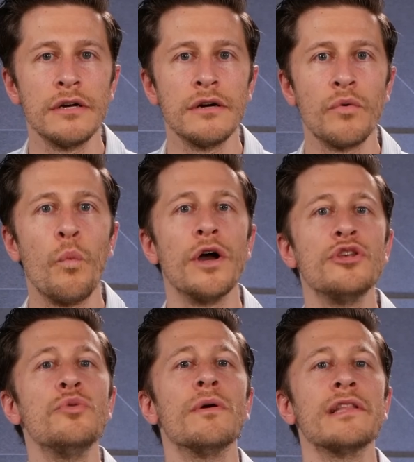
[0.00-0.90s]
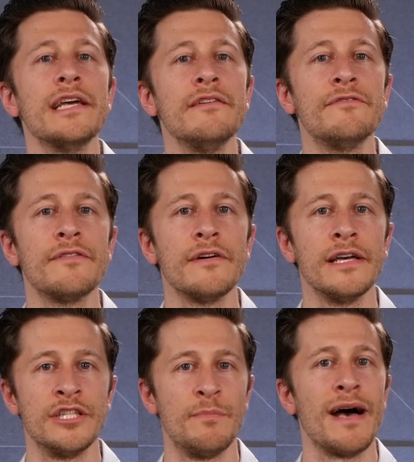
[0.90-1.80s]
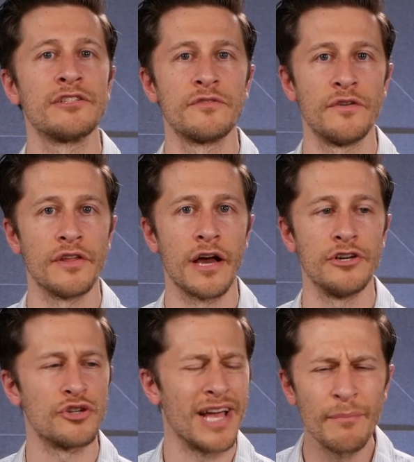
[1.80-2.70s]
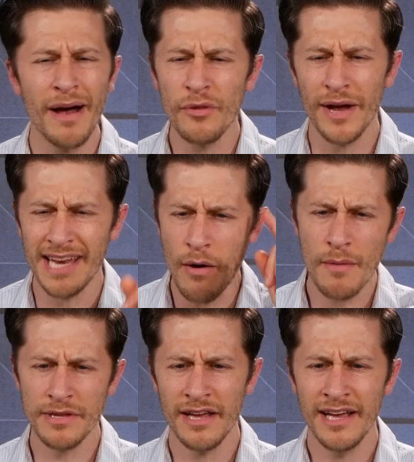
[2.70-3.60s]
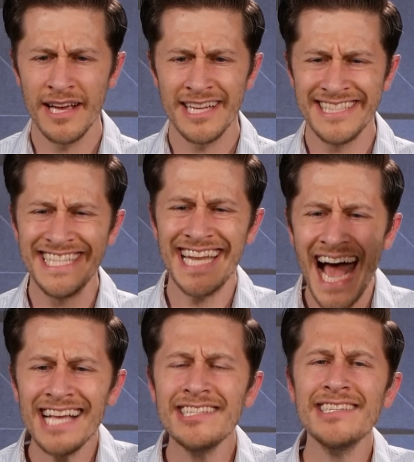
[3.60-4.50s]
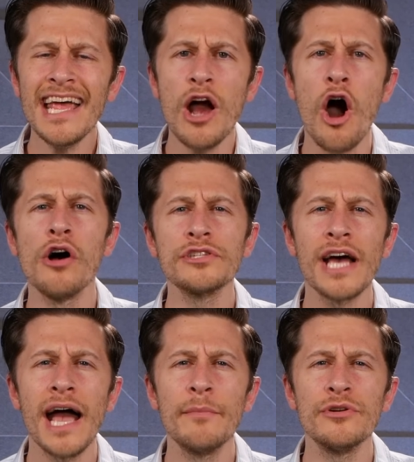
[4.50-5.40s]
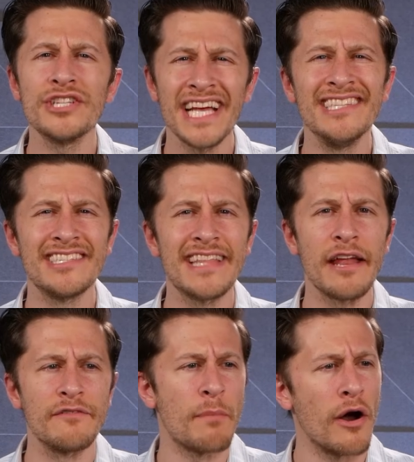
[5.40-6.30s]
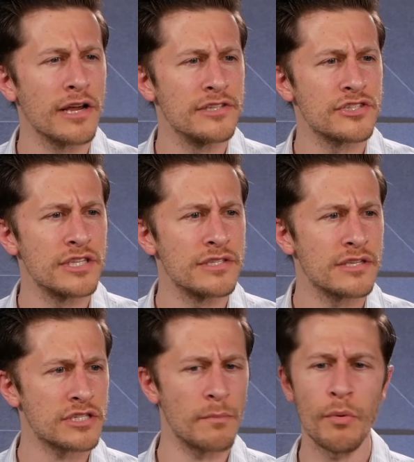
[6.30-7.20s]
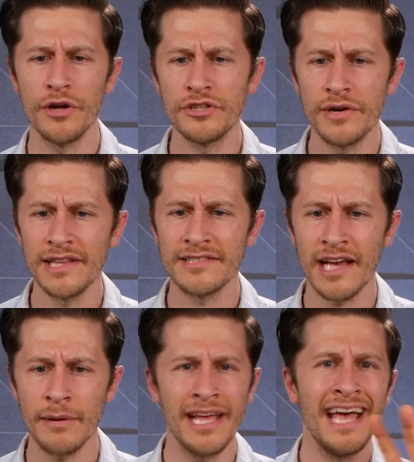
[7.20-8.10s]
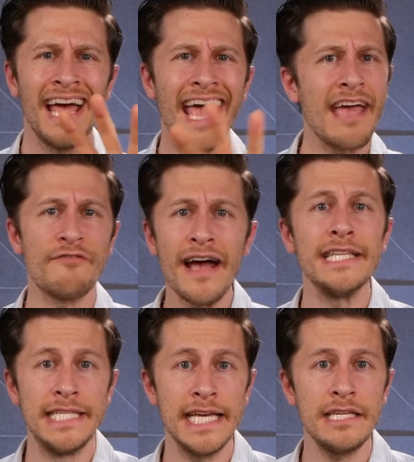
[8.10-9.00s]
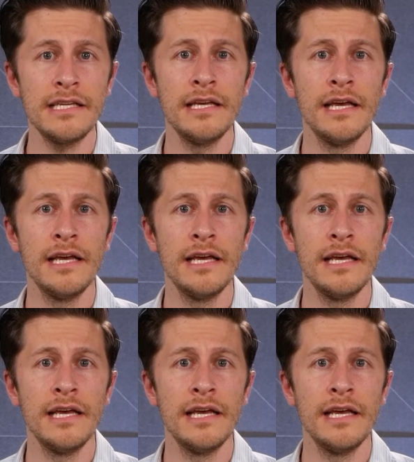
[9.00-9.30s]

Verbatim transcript: what you believe is best for the country? And by the way, now I'm. De- did I say Alzheimer's instead of Parkinson's at some point during the segment? If I did,